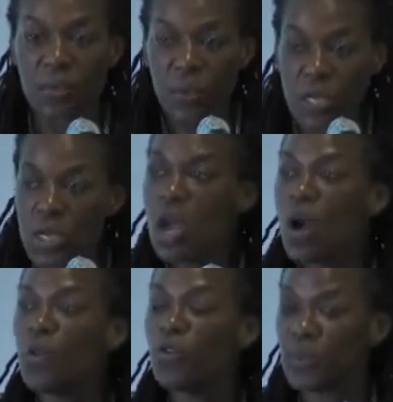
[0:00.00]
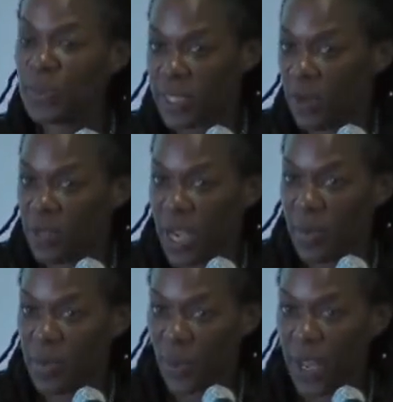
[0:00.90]
we know from
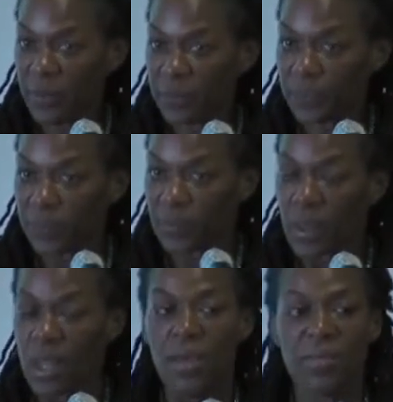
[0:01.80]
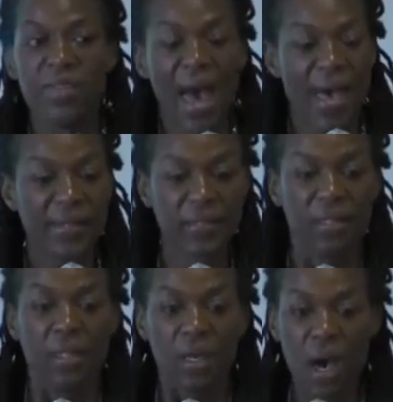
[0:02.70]
stereotype threat that
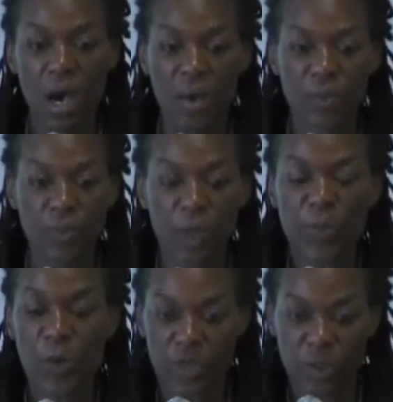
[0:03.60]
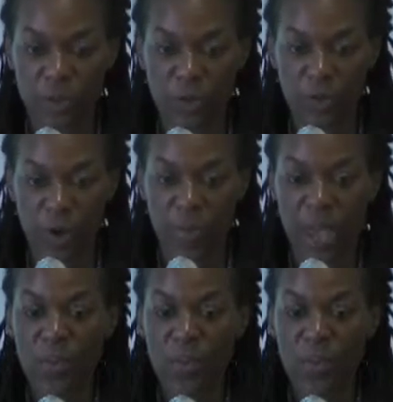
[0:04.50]
um, people underperform.